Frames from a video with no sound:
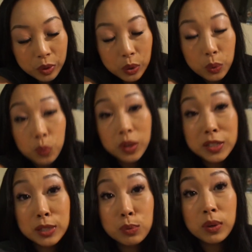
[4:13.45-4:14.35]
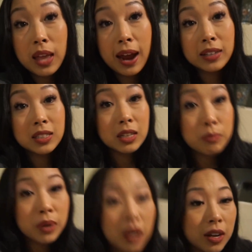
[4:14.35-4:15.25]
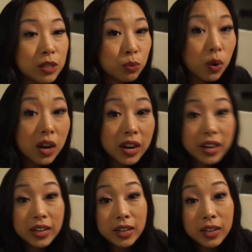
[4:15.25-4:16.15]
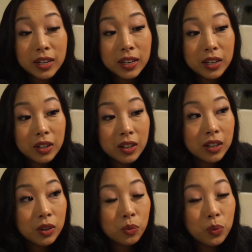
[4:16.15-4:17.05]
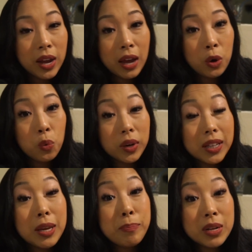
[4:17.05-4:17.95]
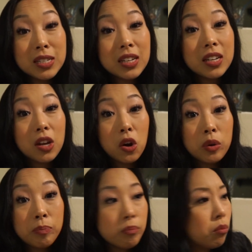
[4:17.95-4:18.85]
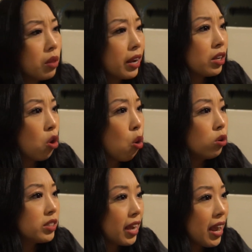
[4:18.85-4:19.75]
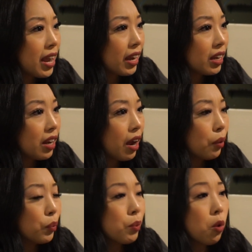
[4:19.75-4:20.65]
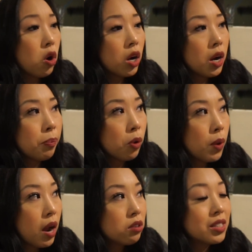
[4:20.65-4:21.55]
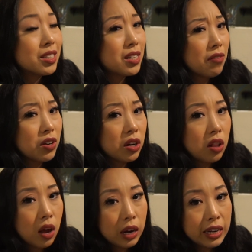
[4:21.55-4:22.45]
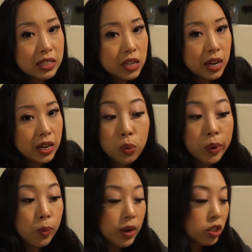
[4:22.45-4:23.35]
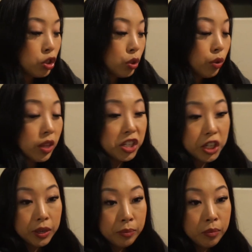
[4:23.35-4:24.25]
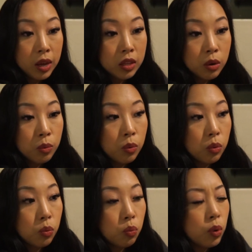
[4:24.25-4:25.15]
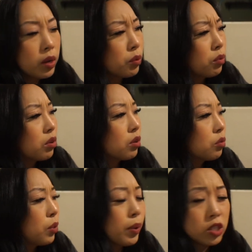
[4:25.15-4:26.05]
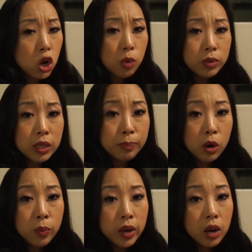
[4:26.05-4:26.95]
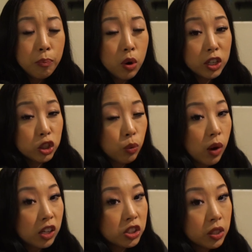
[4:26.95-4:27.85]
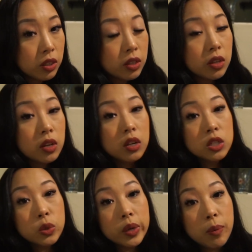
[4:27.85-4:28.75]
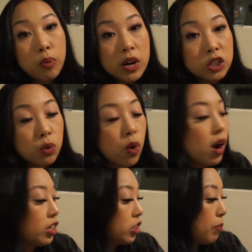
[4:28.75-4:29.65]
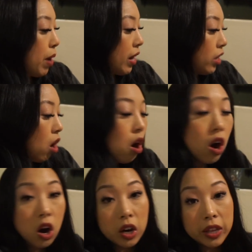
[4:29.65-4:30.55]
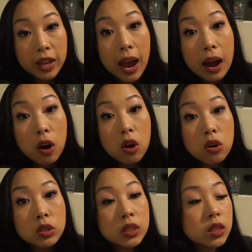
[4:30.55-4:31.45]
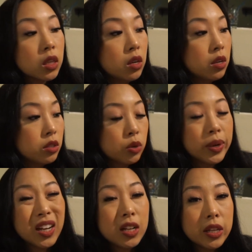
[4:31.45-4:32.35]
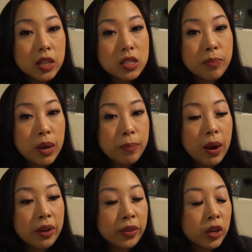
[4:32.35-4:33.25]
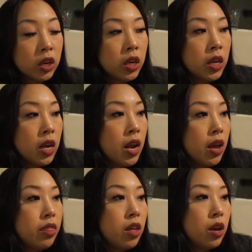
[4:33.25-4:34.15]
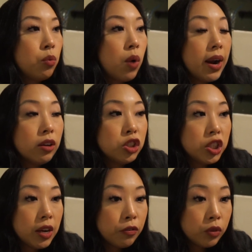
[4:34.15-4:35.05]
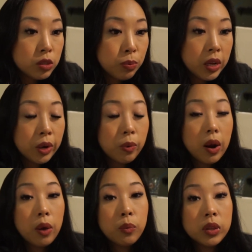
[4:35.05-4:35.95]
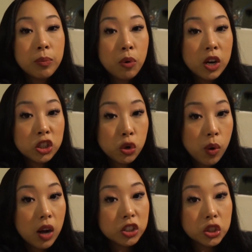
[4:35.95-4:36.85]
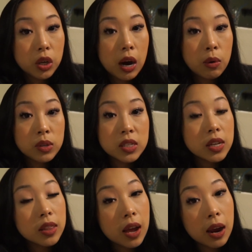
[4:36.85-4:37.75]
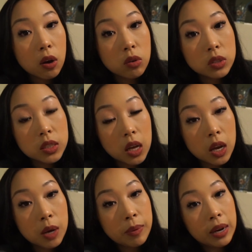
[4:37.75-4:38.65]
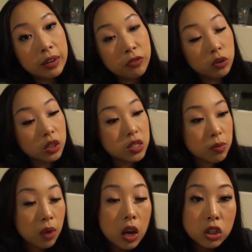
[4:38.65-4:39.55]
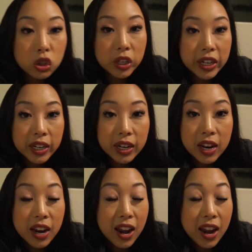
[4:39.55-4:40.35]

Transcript: we're just relaxing because one, we had a really busy, like, full day. Yeah, we woke up around seven o'clock, I'd say. We went to the gym, and then what? We went to Home Depot, and we got a pressure washer. So we could pressure wash the backyard and the house. So we can clean the cement back there. And then while Jeff was playing around with the pressure washer, I was in the house. Um, I folded some laundry,